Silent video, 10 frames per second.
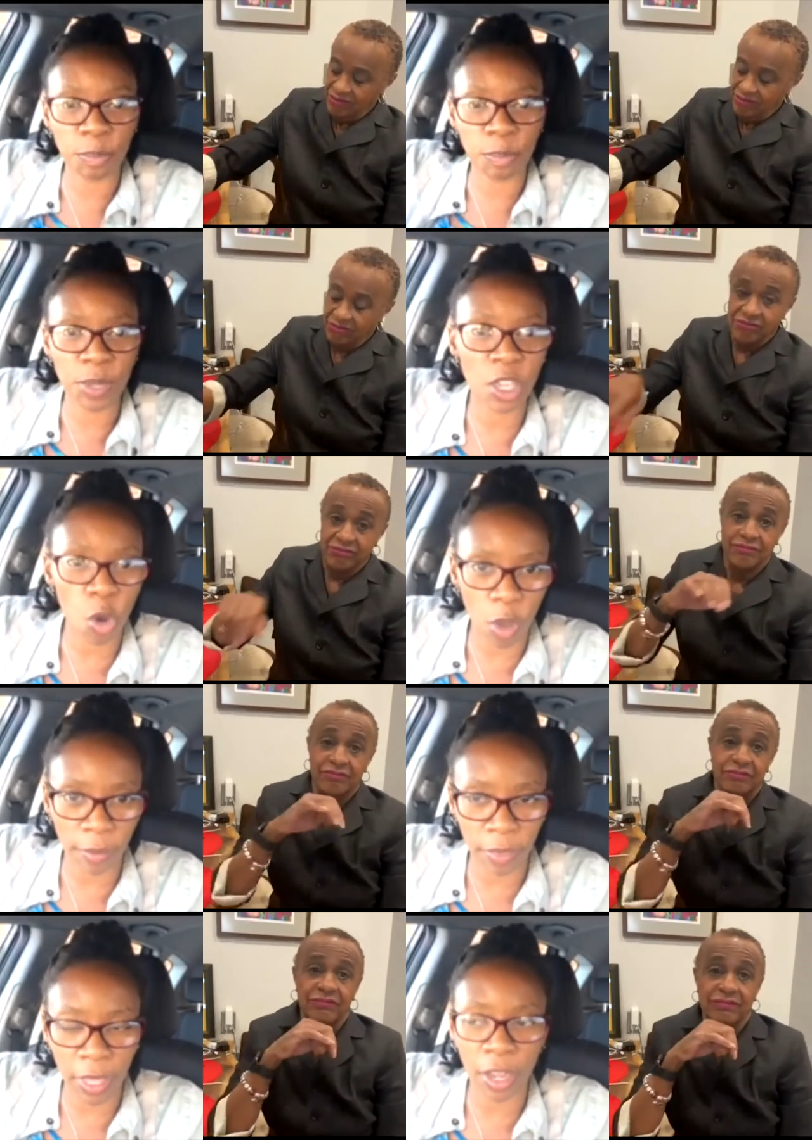Speaker 1: be on
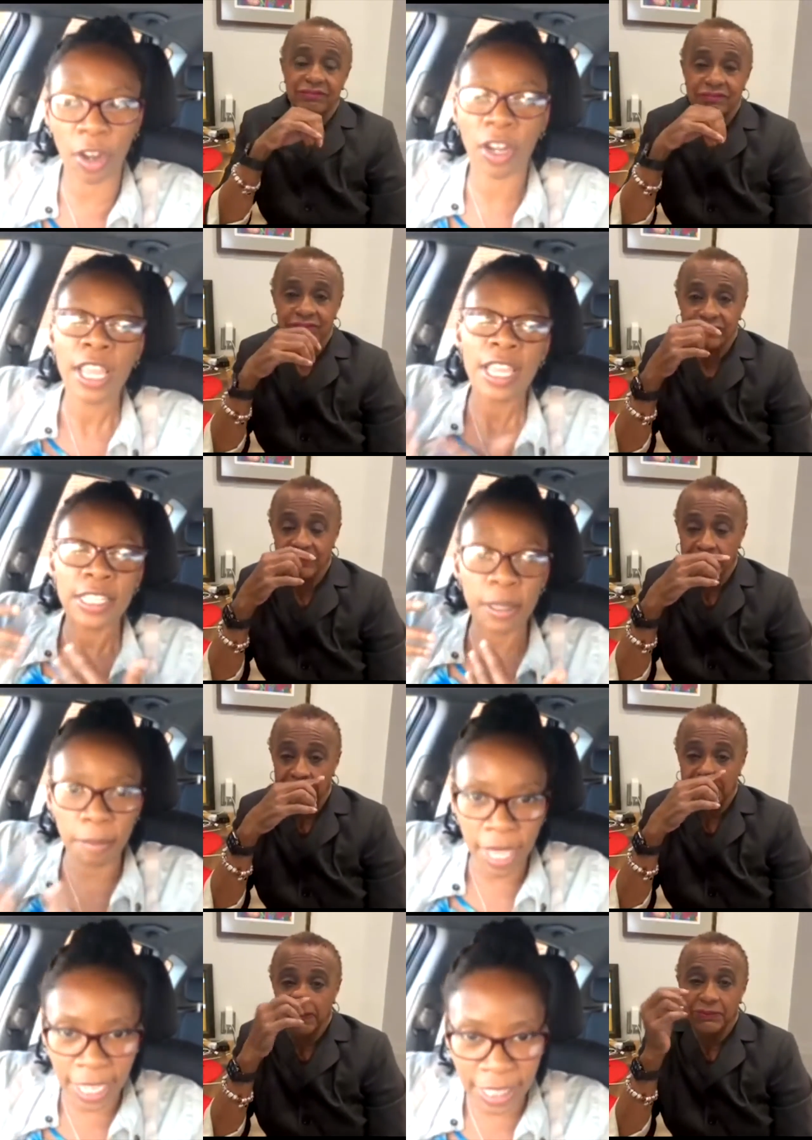there to
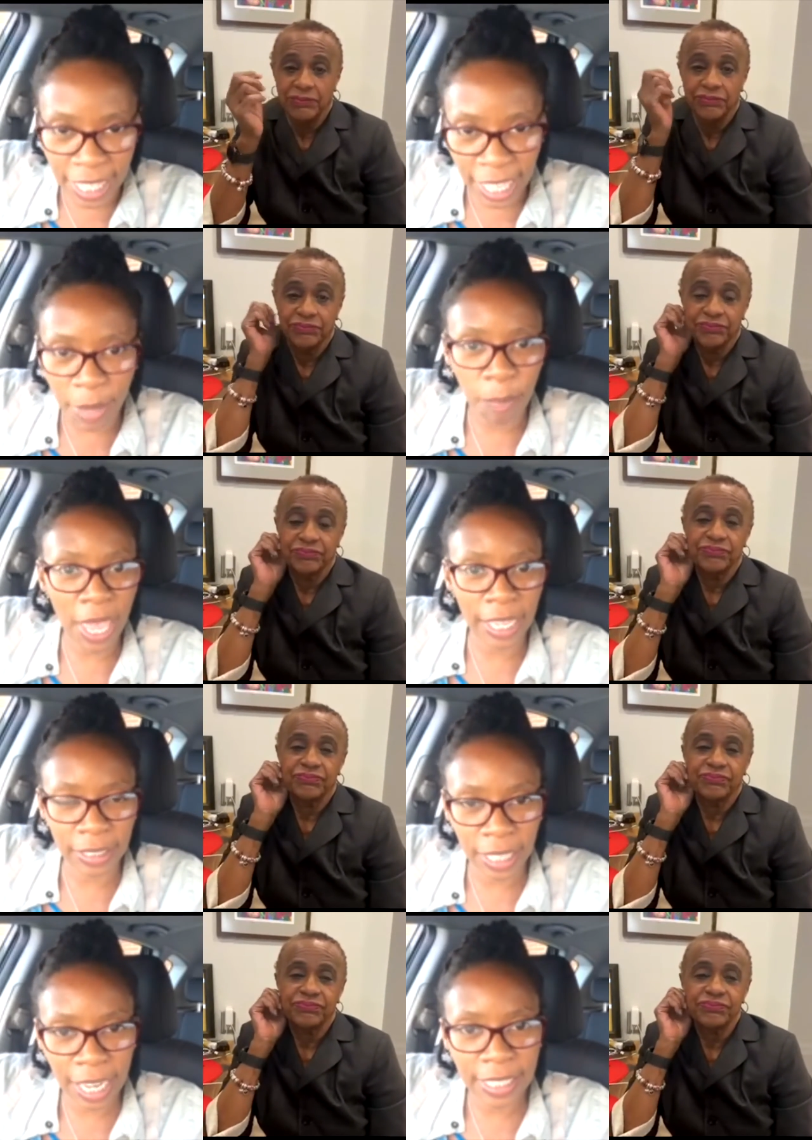make the impact
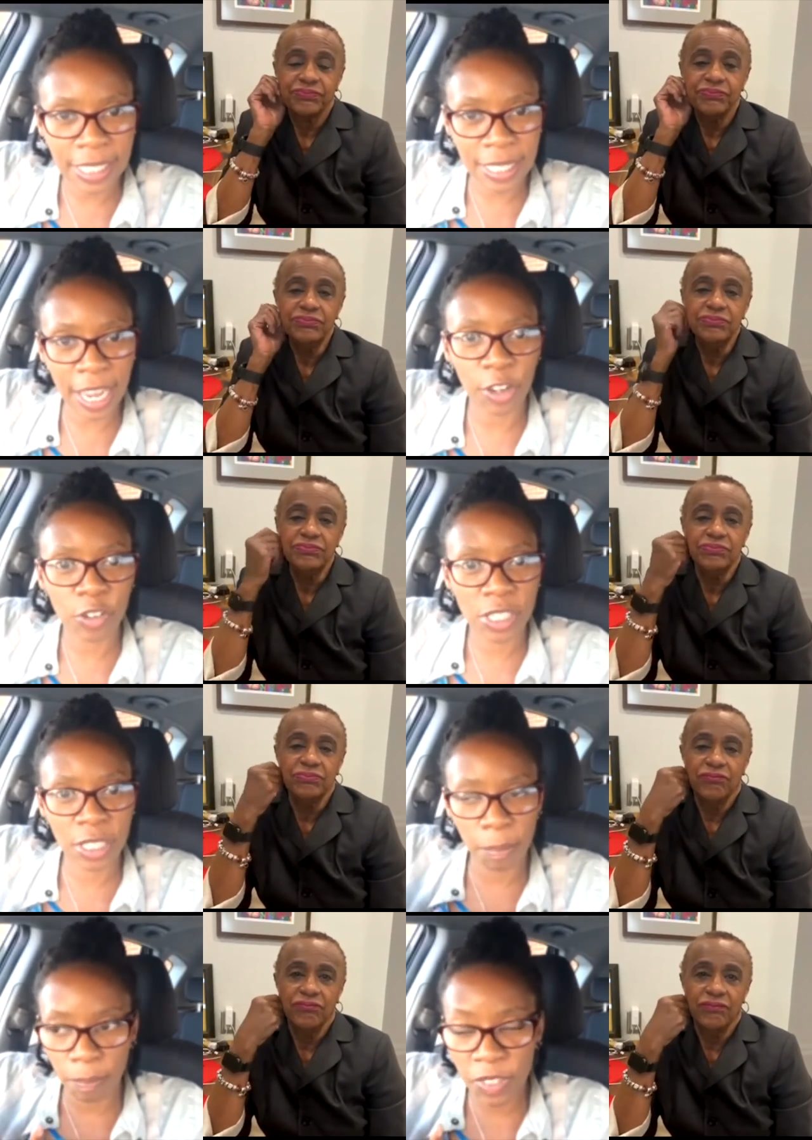that I
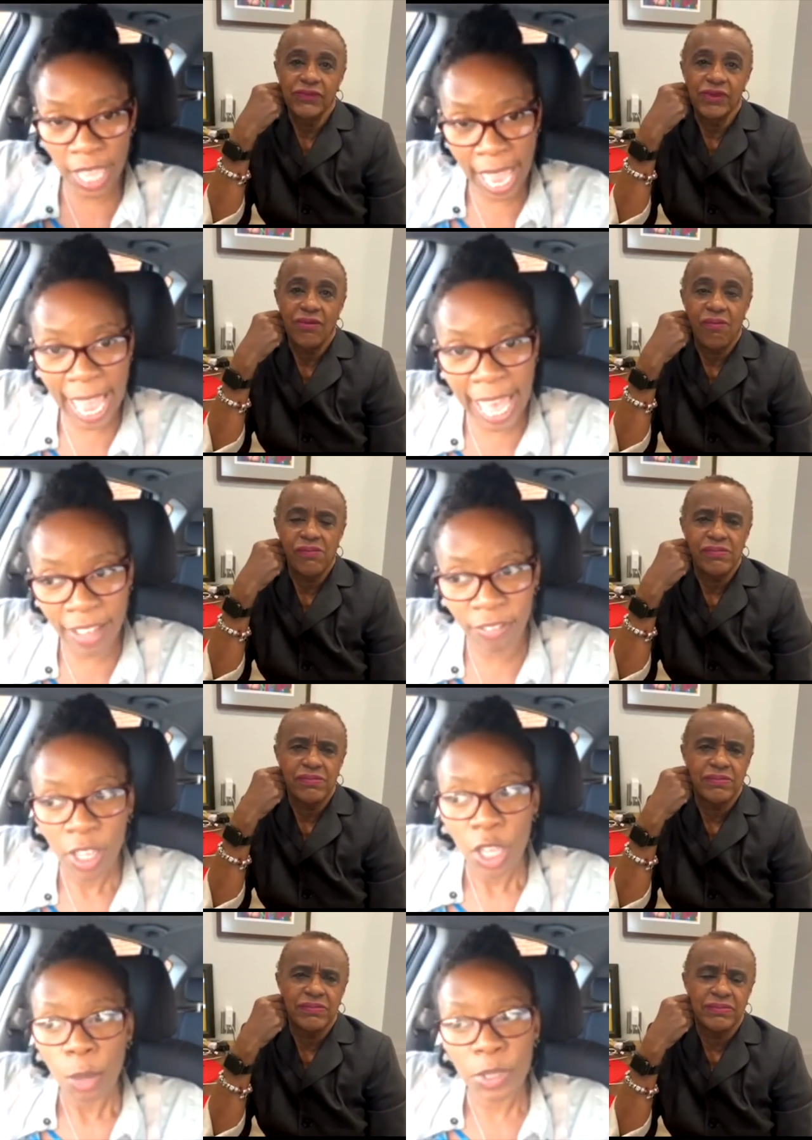desire to to
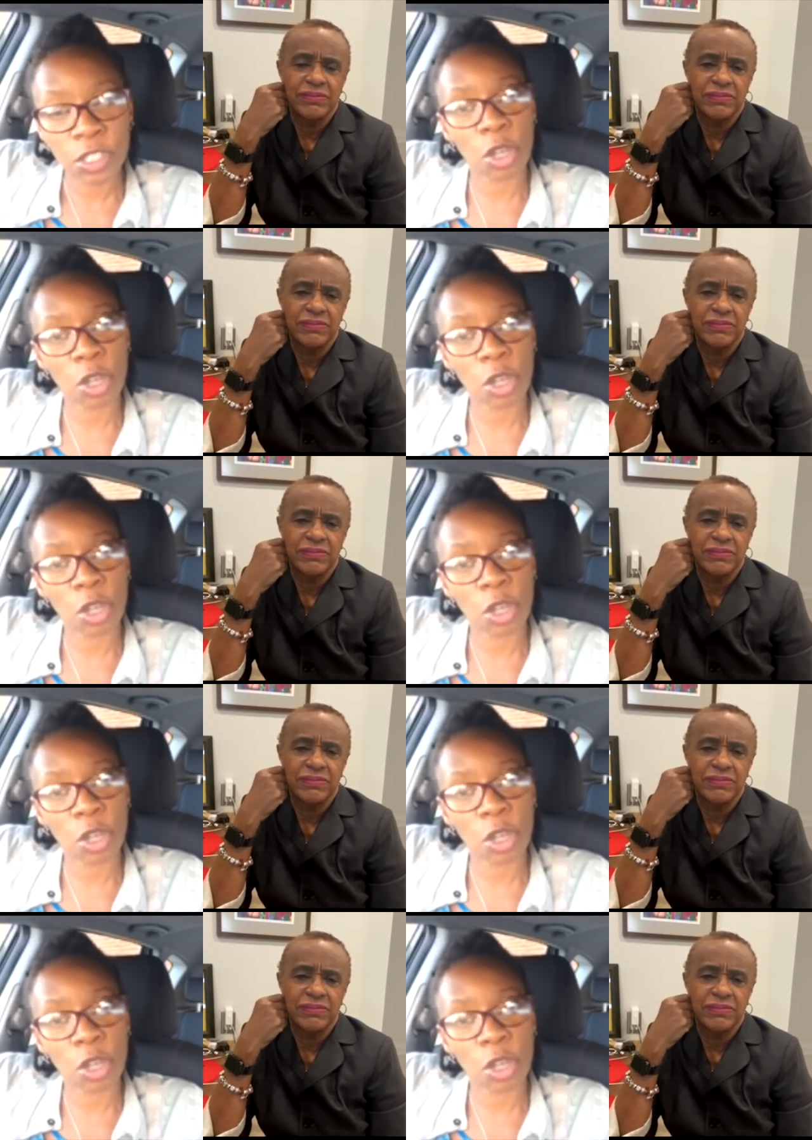have.